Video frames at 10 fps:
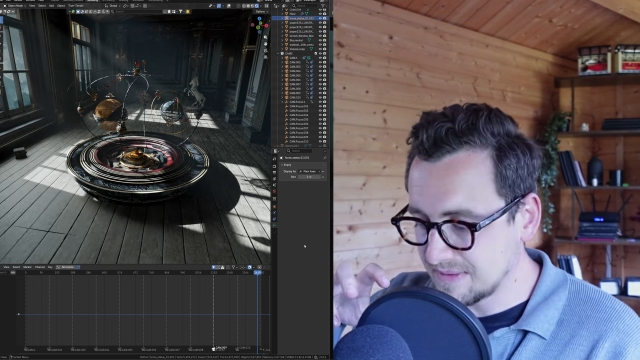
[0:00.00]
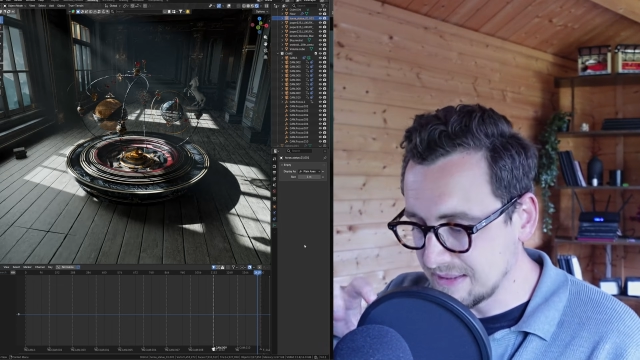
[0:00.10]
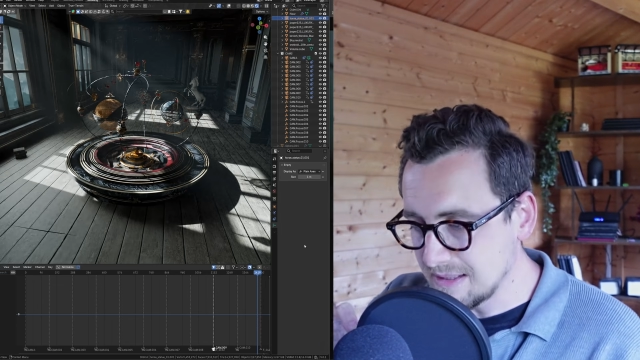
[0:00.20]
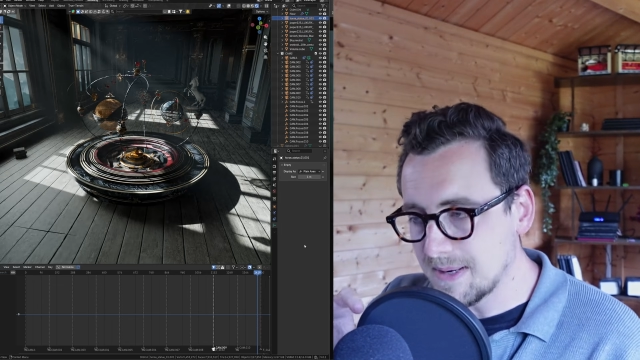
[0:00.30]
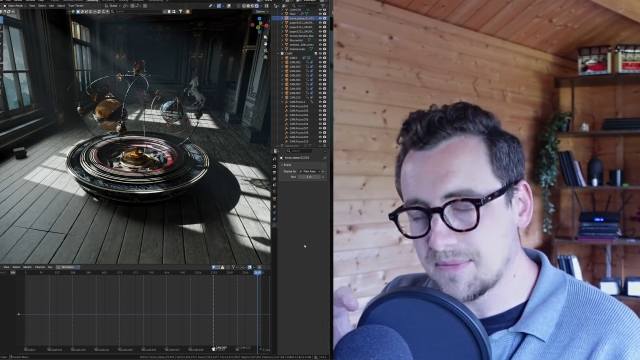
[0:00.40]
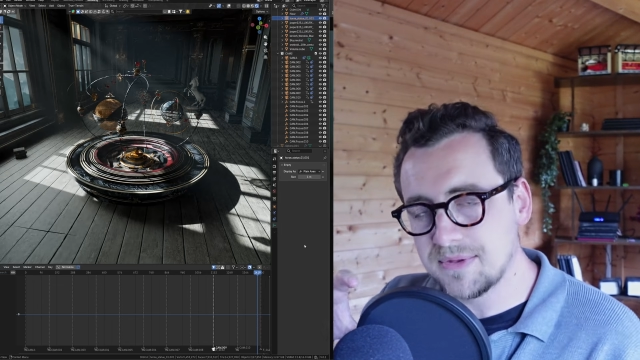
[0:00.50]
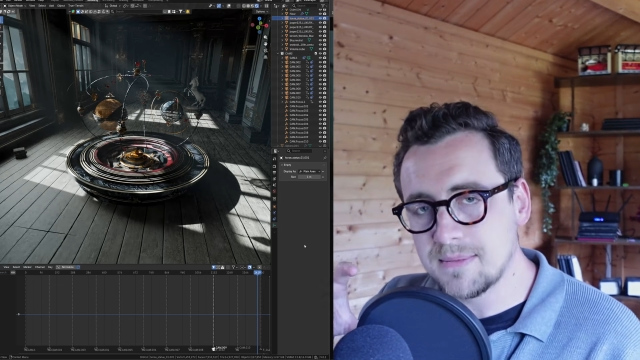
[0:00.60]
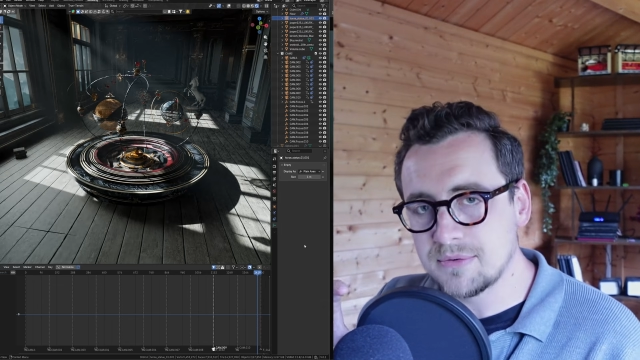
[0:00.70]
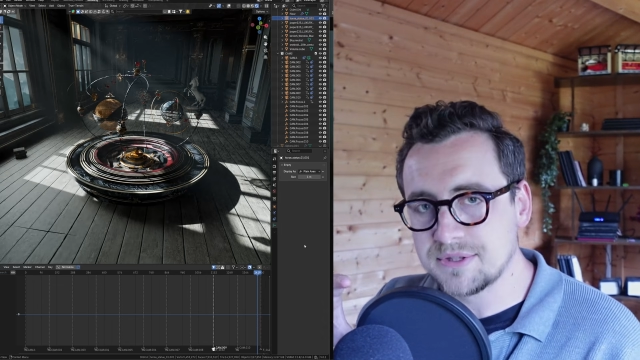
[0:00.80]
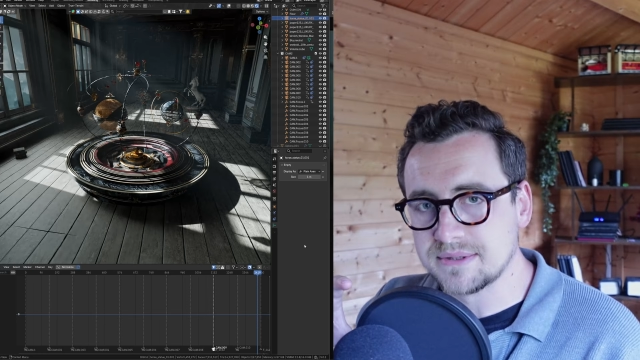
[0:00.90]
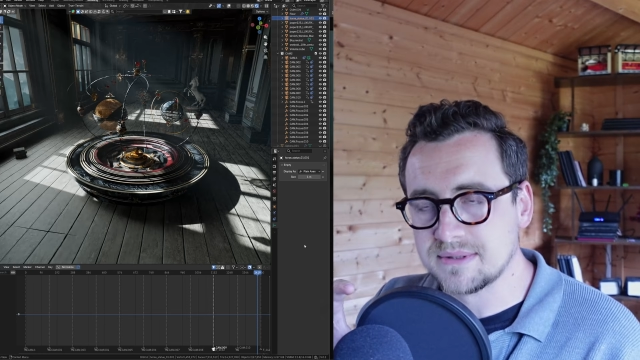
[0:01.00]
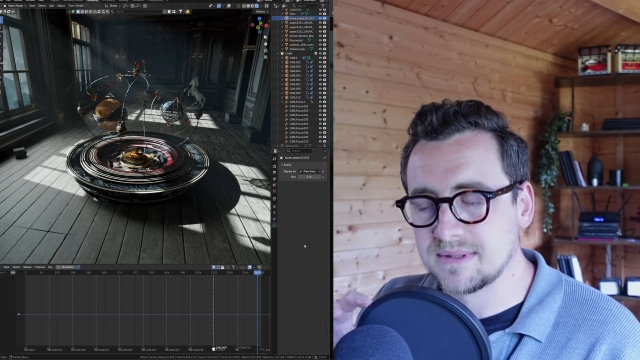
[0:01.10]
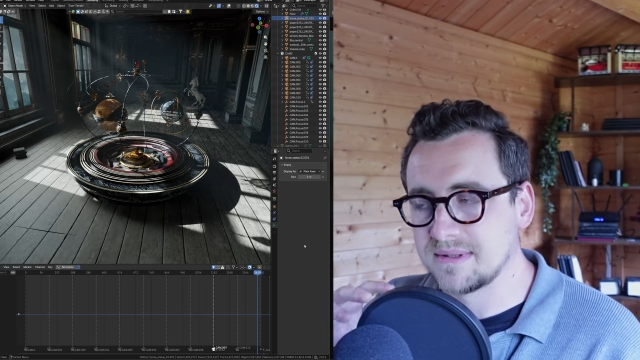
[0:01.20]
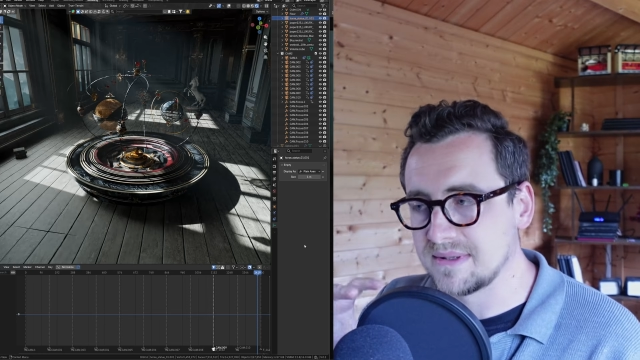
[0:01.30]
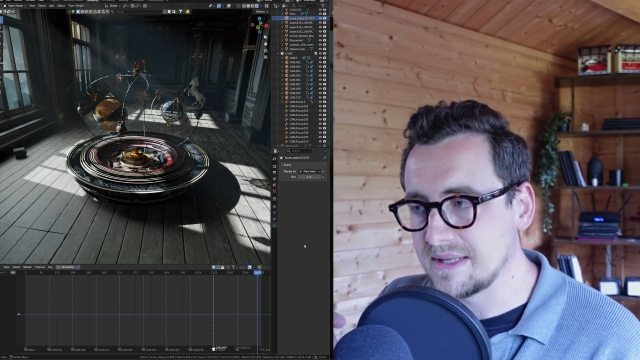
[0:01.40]
Think about the motion.
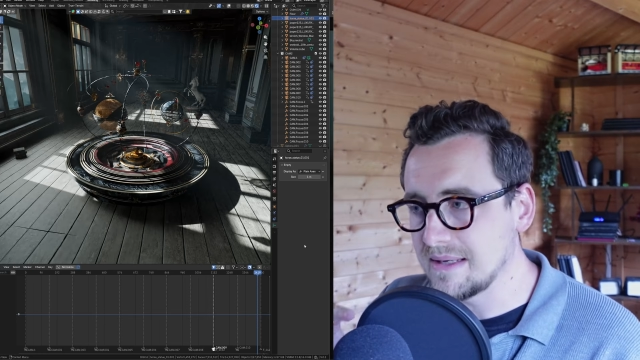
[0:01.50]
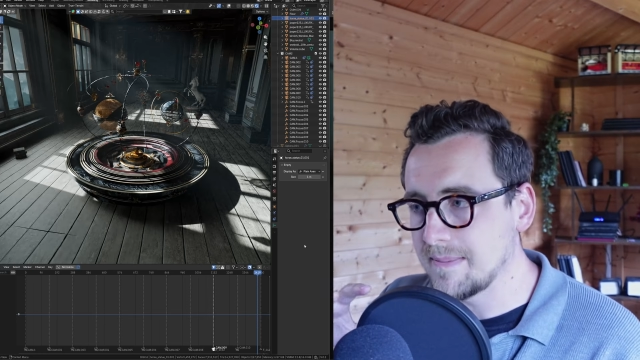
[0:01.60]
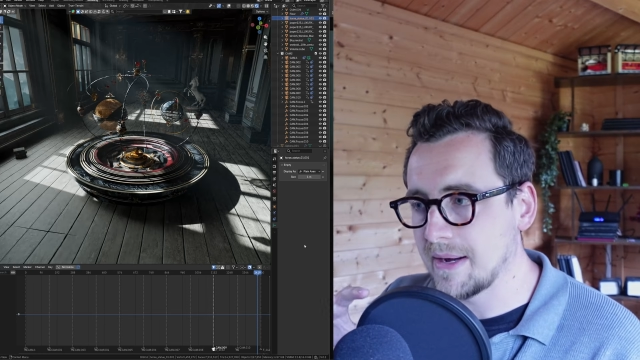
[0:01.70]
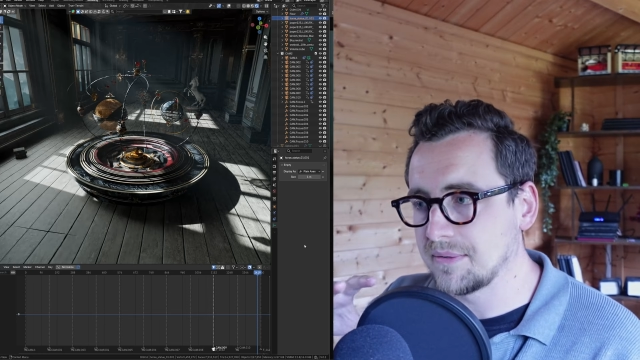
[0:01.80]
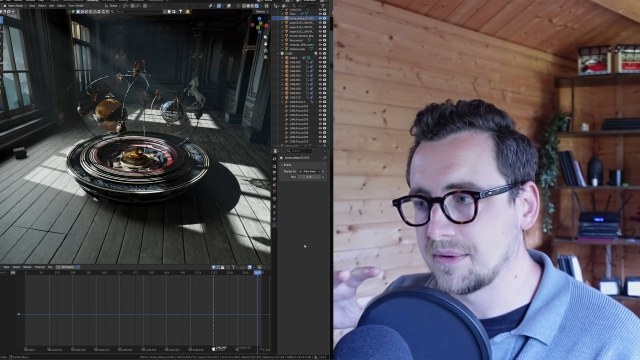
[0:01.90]
Think about